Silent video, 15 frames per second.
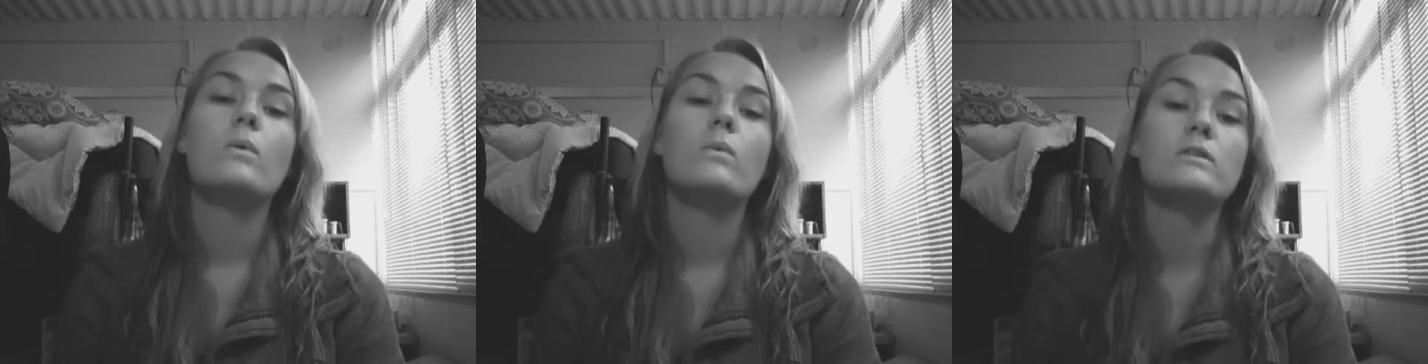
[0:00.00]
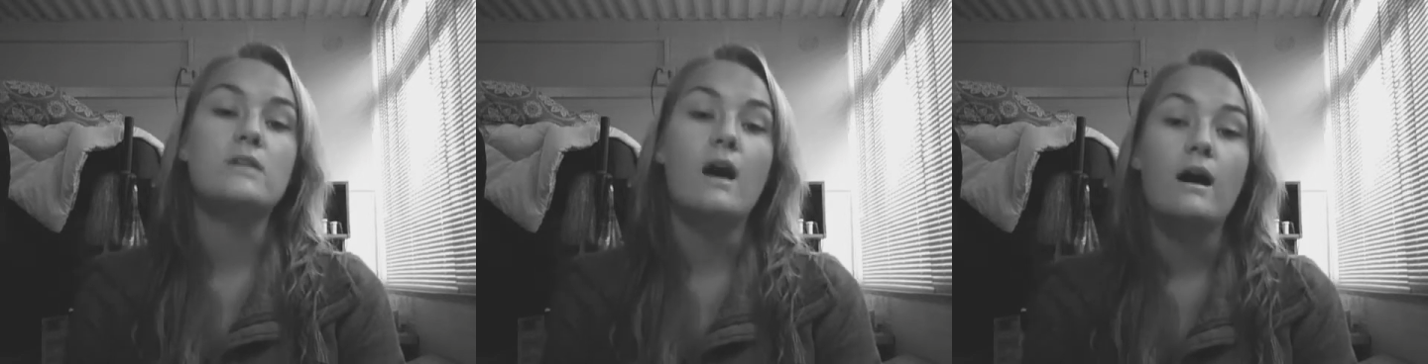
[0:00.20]

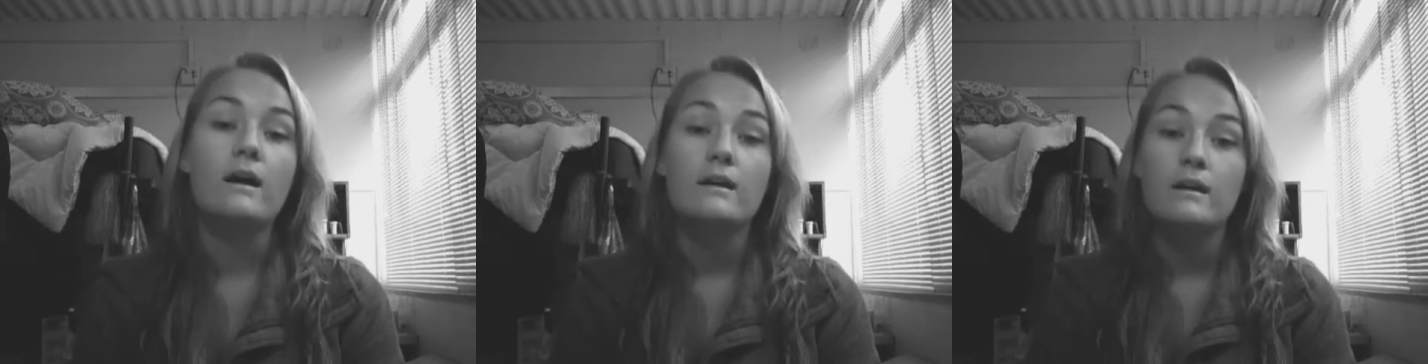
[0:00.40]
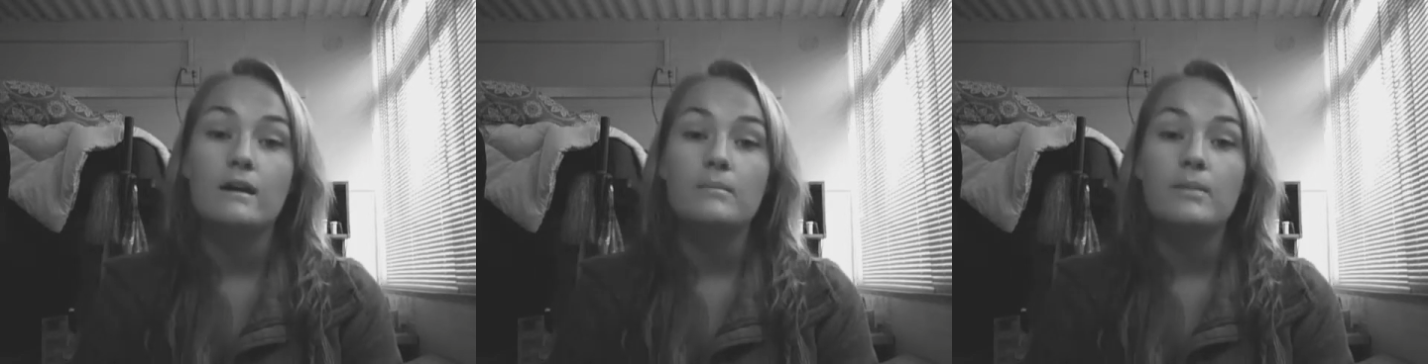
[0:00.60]
we're
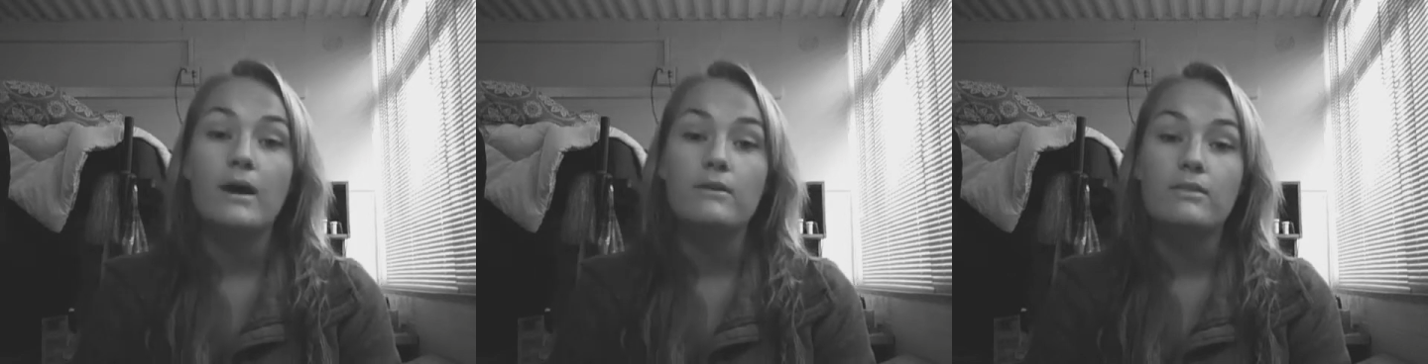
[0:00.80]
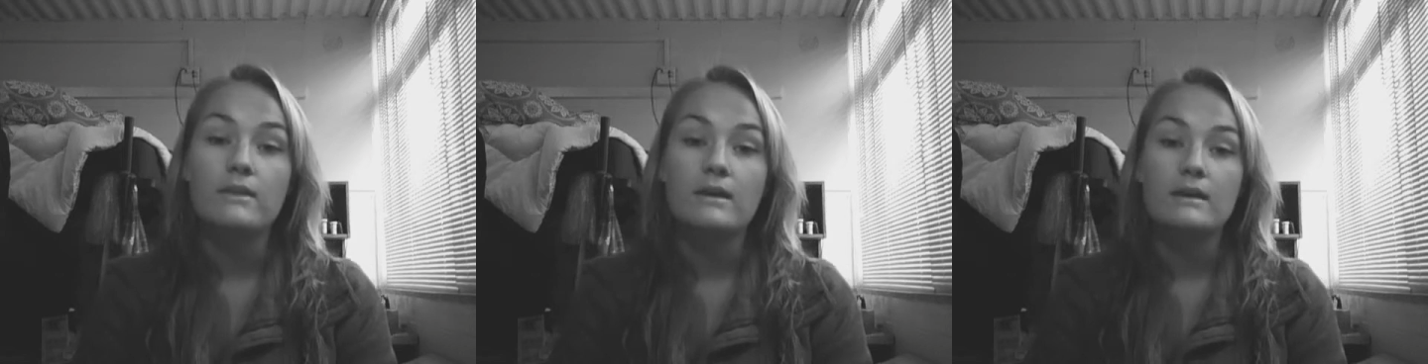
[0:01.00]
talking
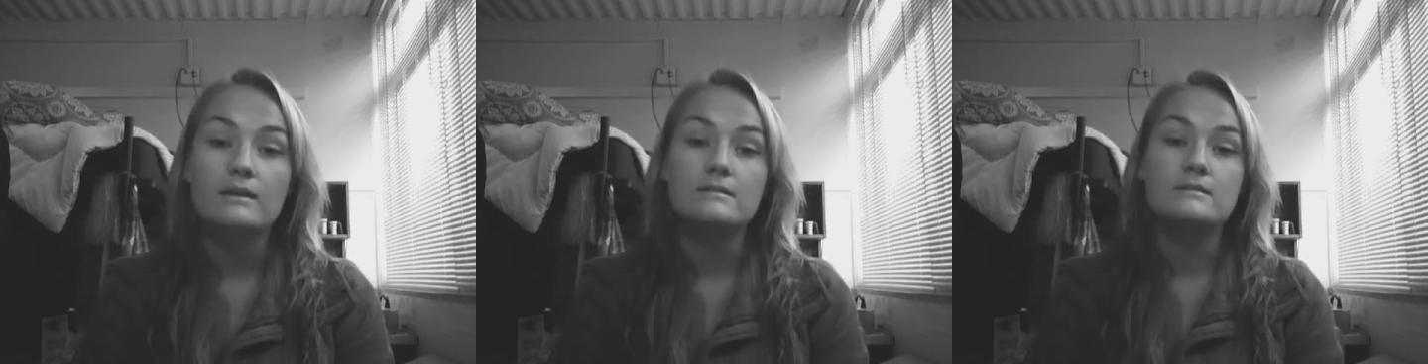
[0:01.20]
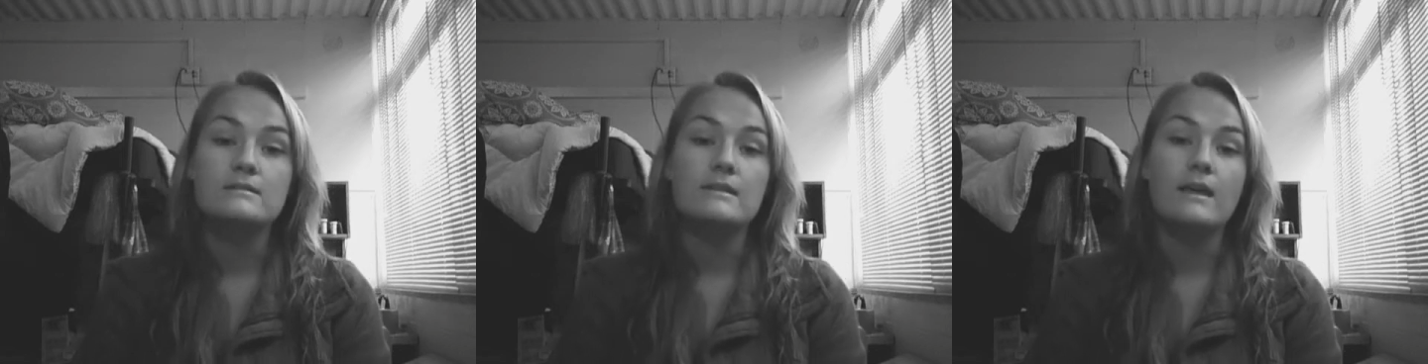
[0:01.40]
about
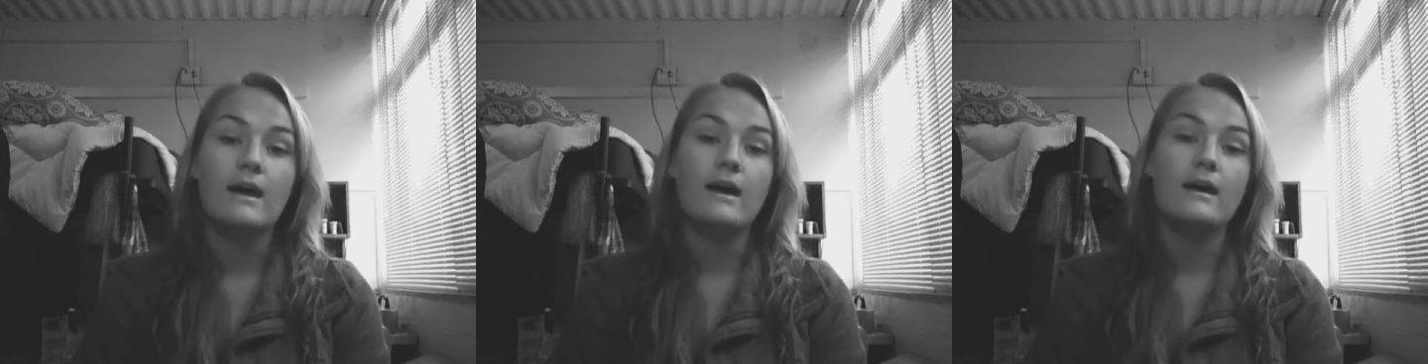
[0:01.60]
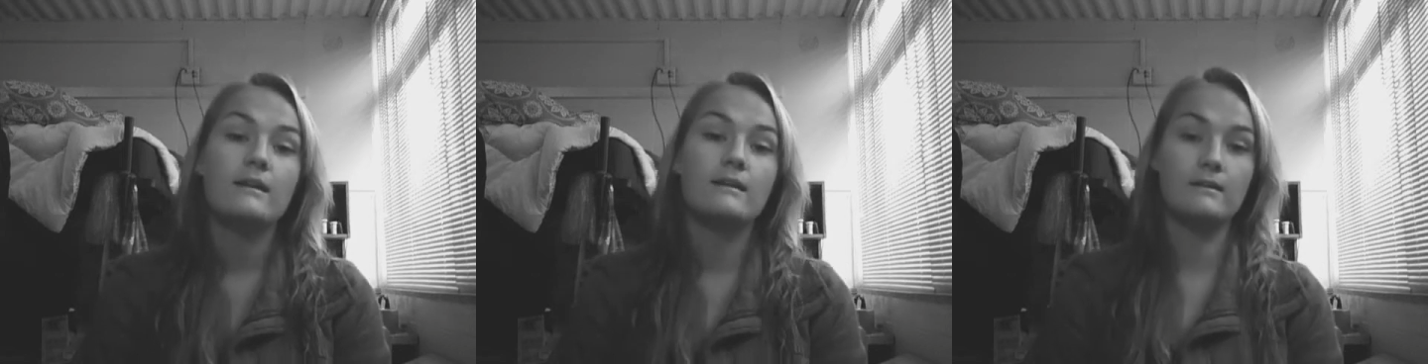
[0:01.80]
things
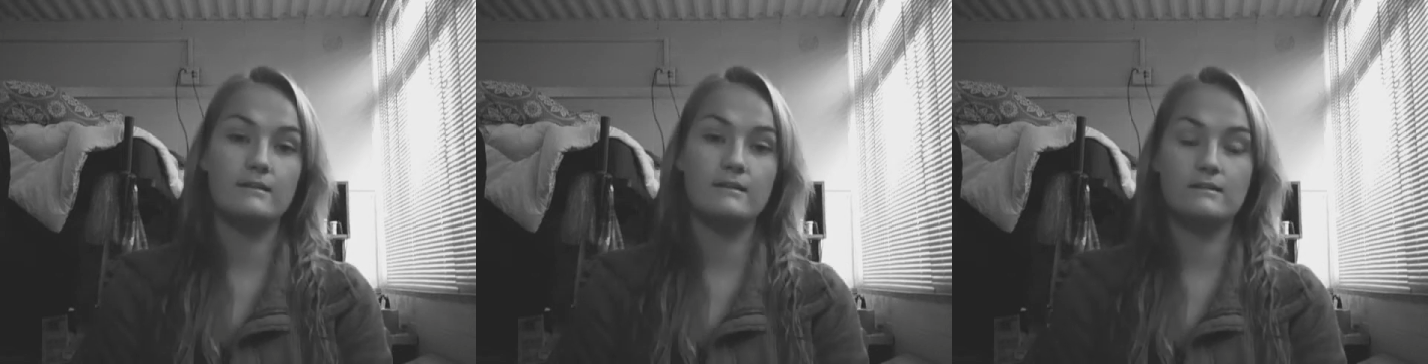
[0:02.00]
that